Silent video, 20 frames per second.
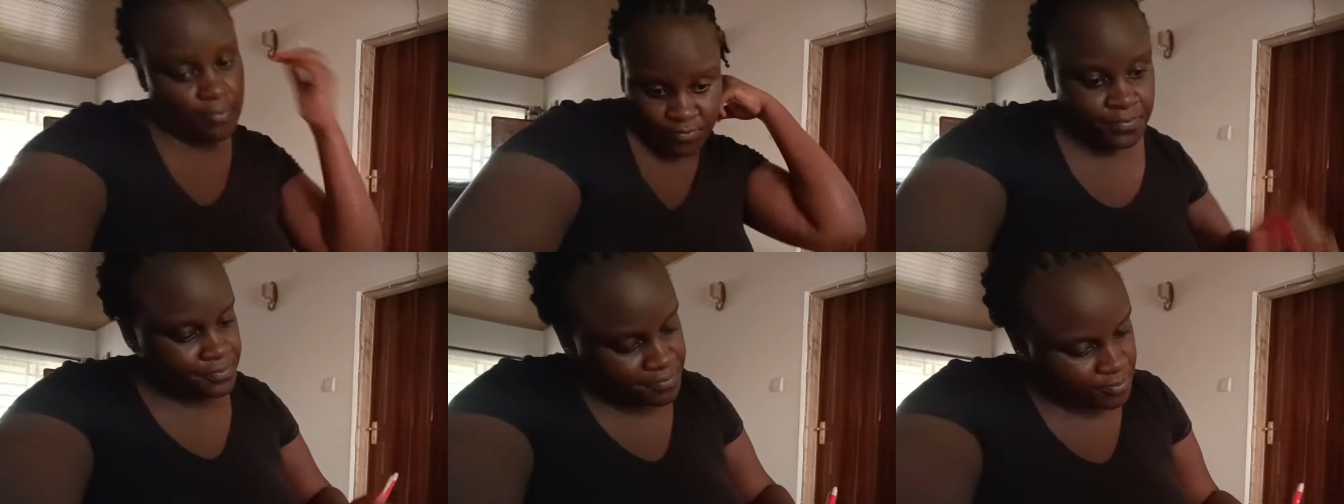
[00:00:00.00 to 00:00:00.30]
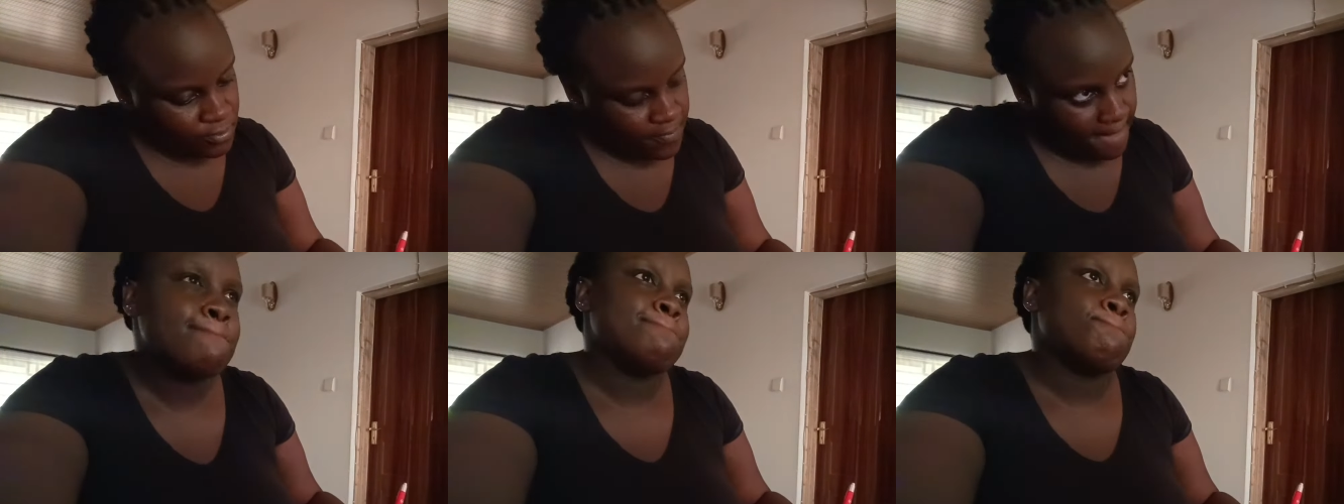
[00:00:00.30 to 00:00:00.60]

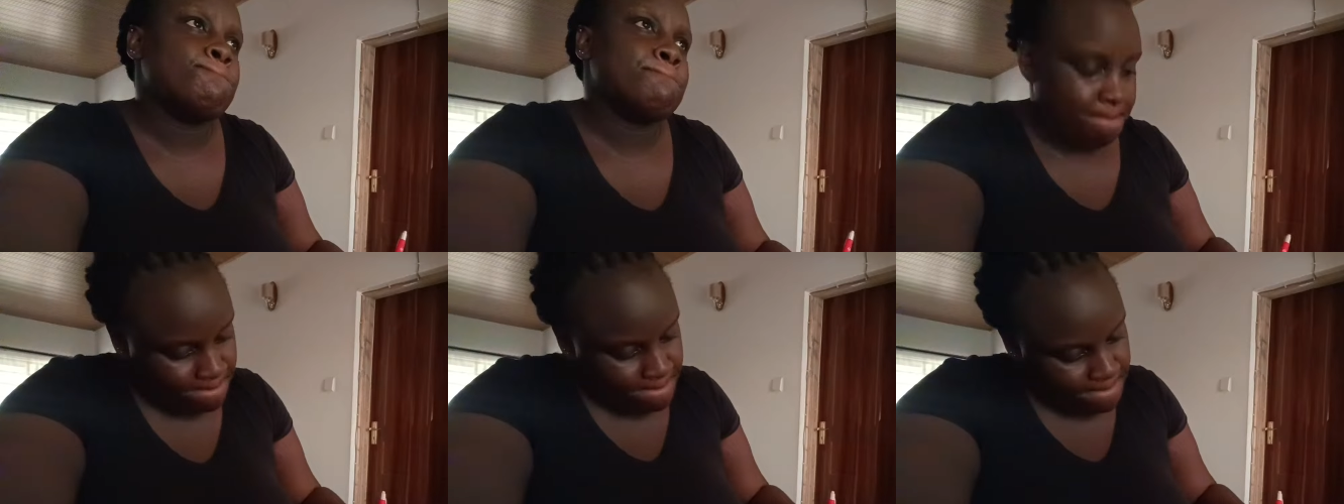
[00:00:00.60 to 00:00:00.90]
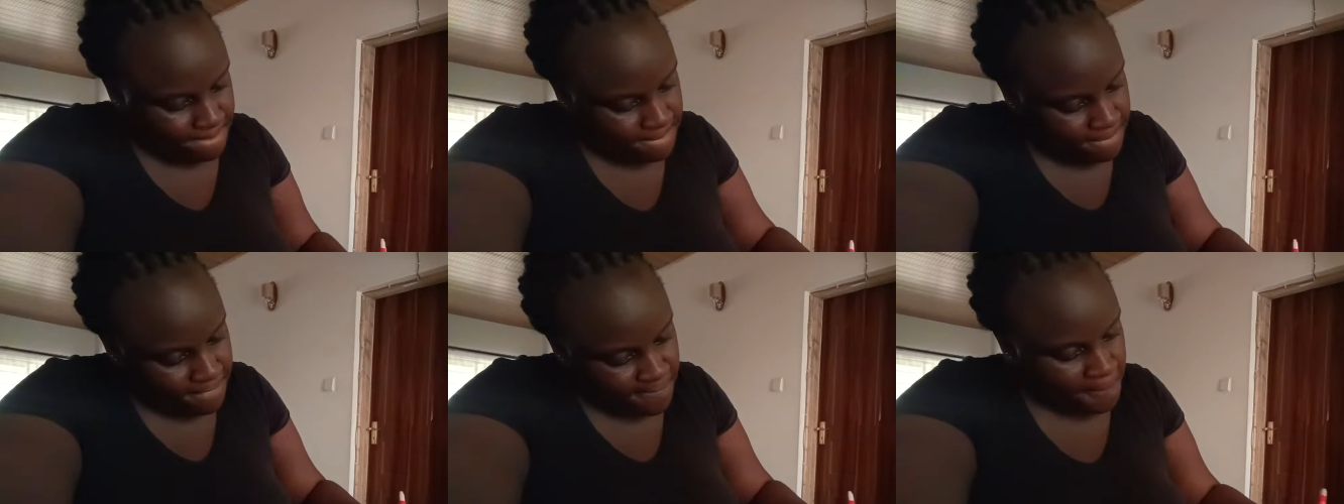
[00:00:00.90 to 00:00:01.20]
as I wrote
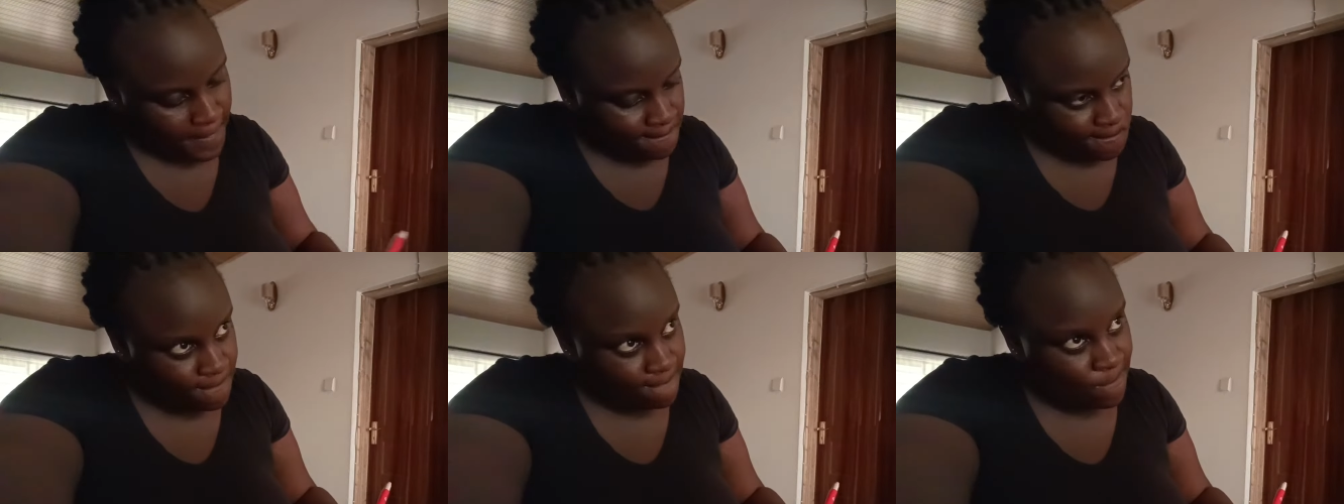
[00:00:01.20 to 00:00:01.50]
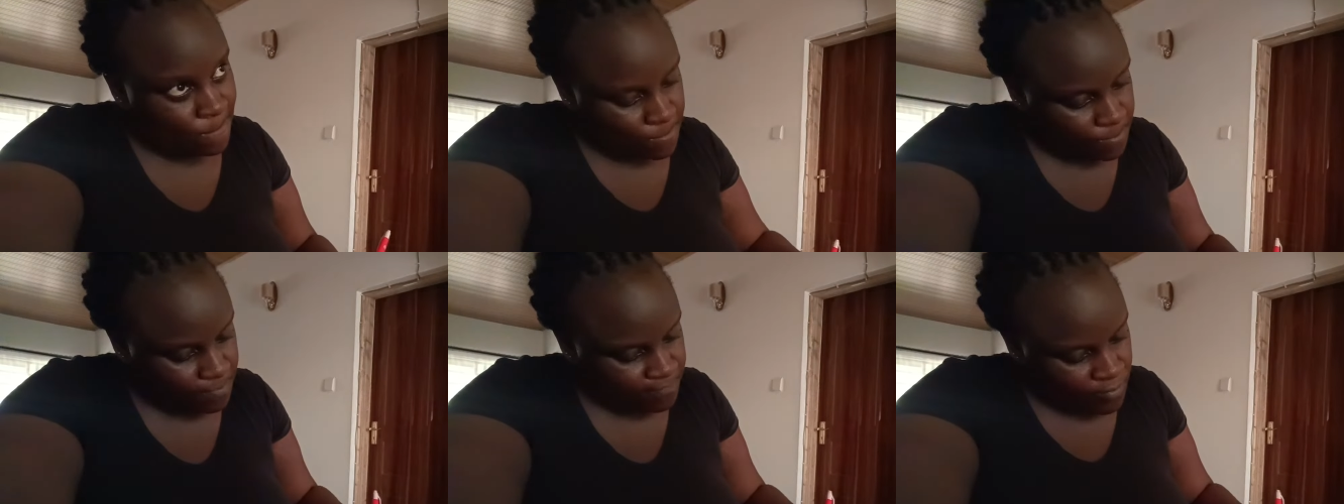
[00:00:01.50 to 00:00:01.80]
down what I
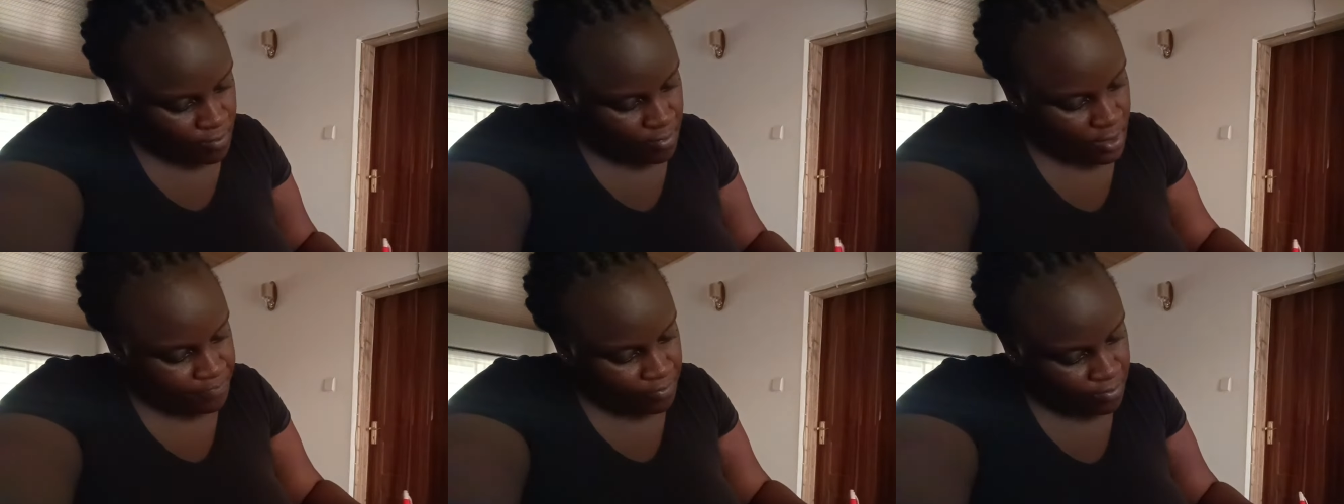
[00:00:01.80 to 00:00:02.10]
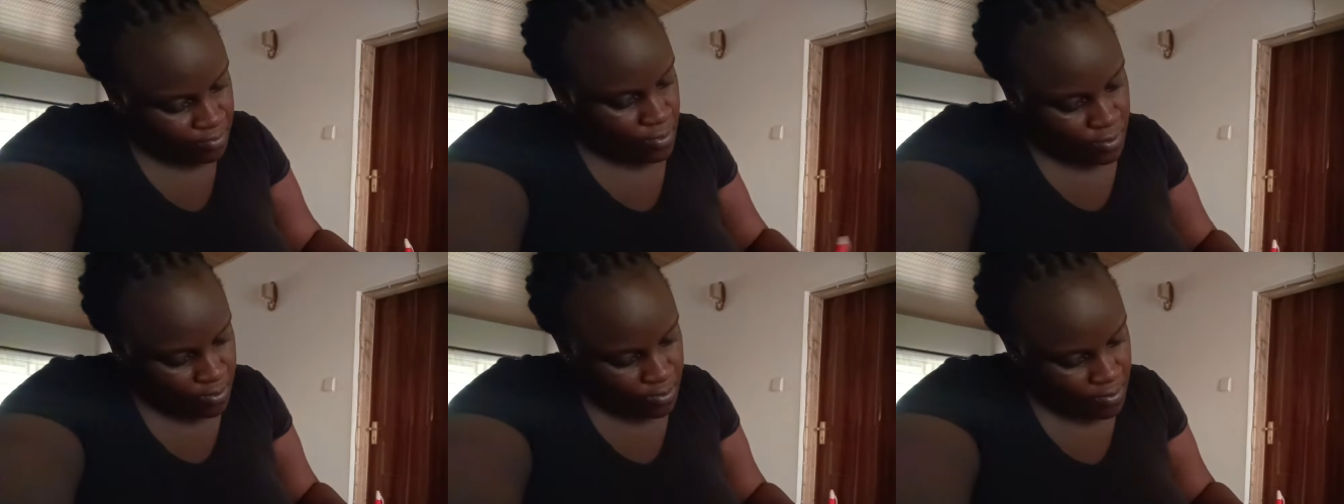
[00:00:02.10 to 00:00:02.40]
needed for
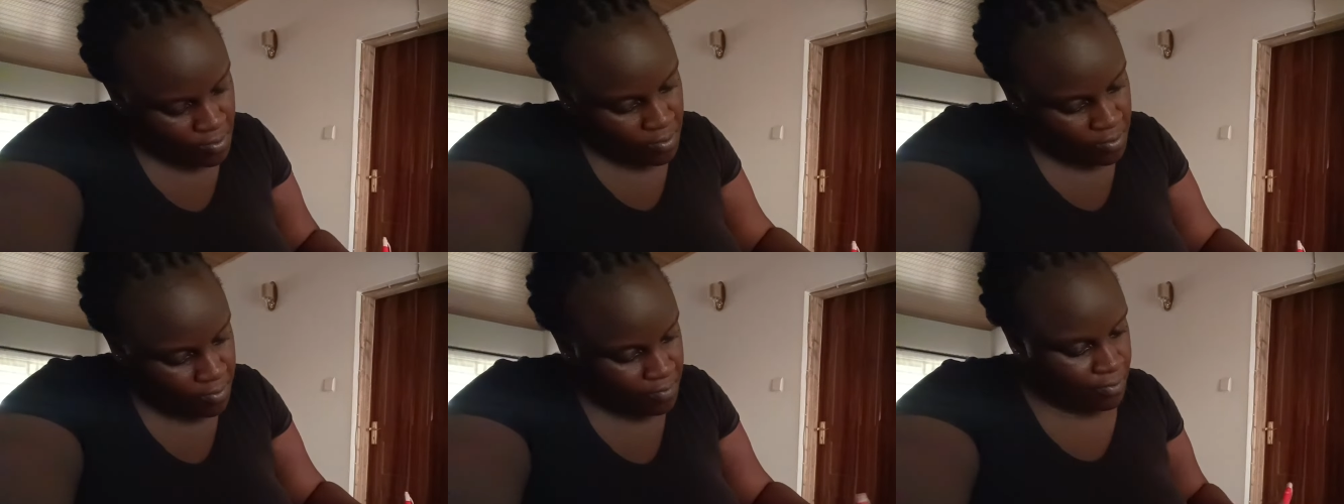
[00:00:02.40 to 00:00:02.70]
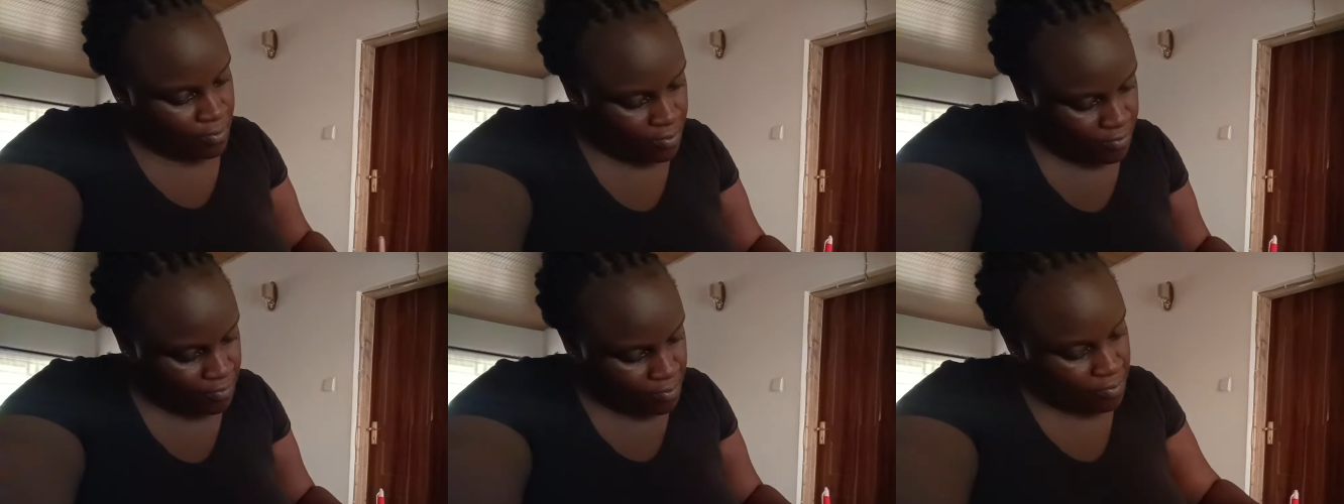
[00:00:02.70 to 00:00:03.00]
the
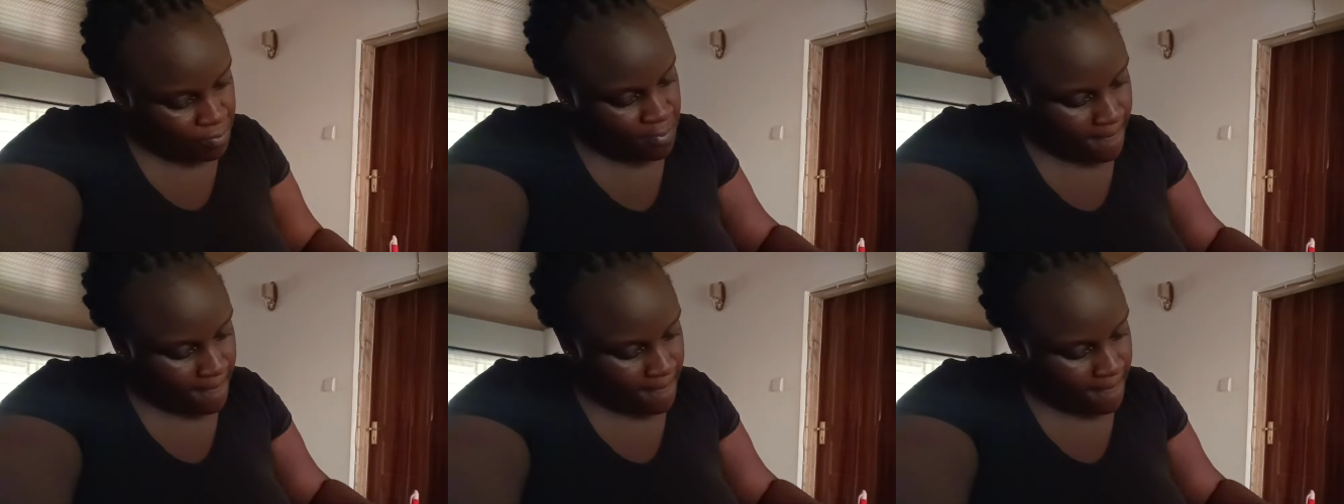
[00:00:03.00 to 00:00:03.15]
specific days.